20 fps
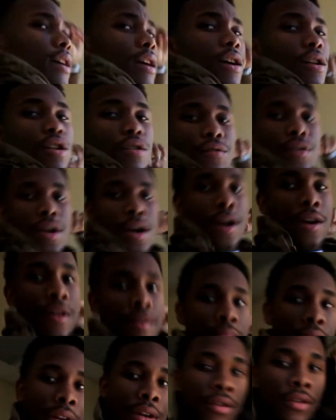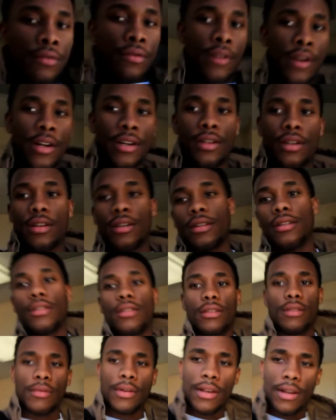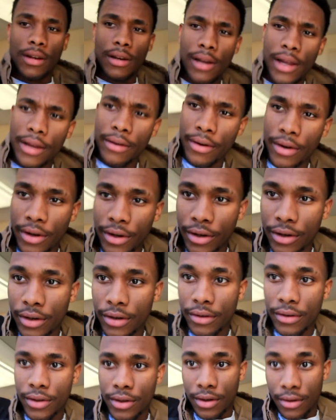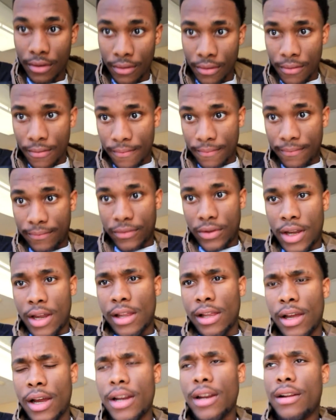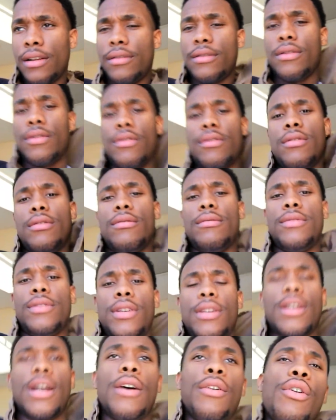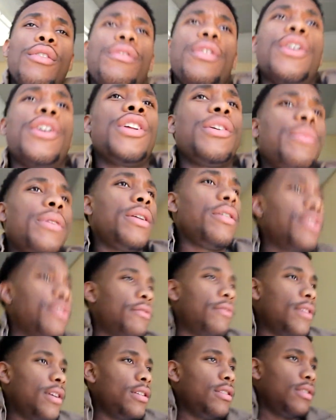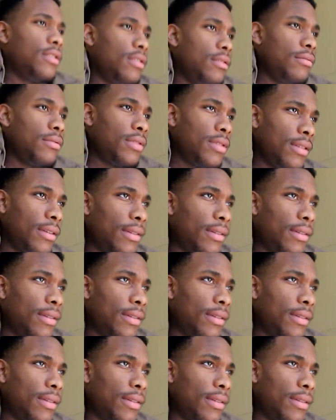I don't know if you heard it, but it was French. I'm light right i did don't, know what I'm saying. I don't know if you heard it, but it was French. You know what